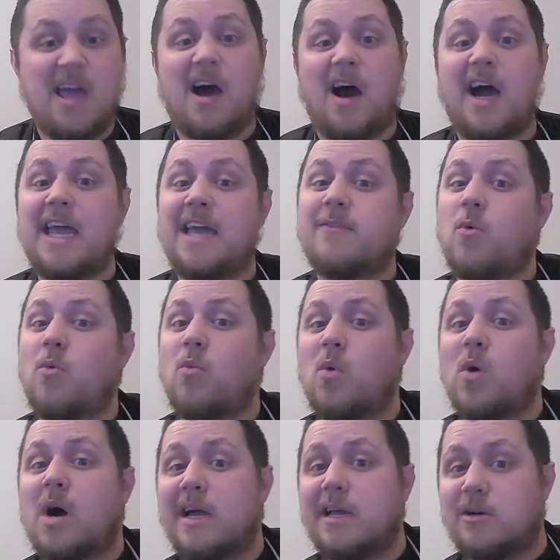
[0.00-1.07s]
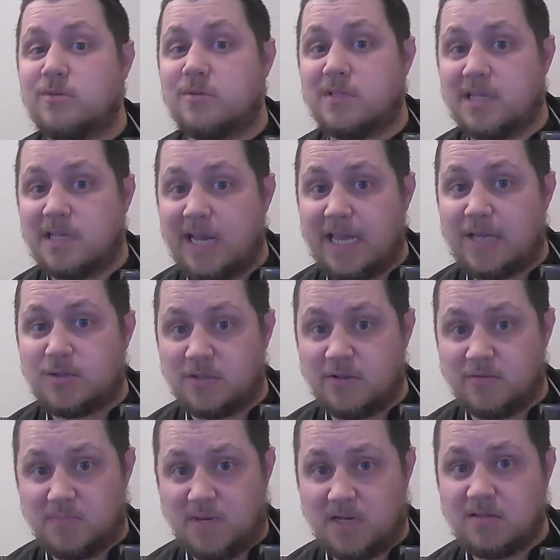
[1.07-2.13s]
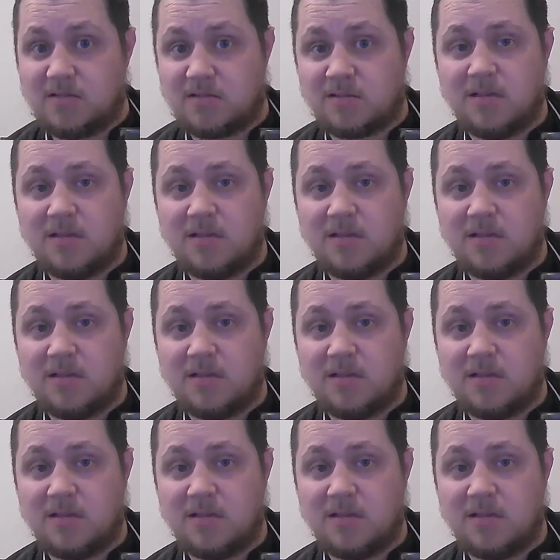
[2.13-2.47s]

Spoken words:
I have a wild collection of mugs.